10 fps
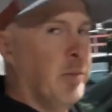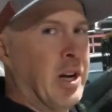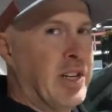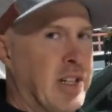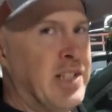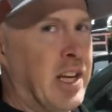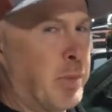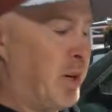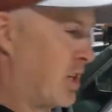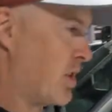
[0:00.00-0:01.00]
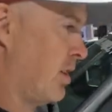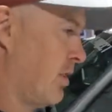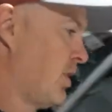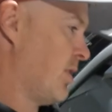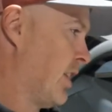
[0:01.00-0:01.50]
But I did take a picture
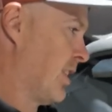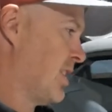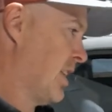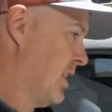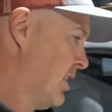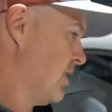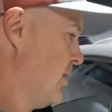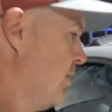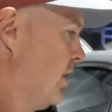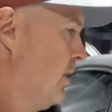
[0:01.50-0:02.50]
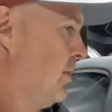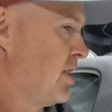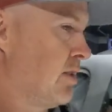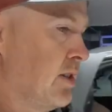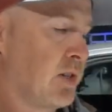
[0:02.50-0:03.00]
so I could send it to uh,
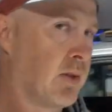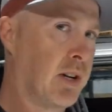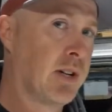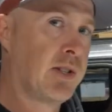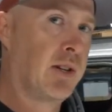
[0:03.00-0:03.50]
Mister Notorious.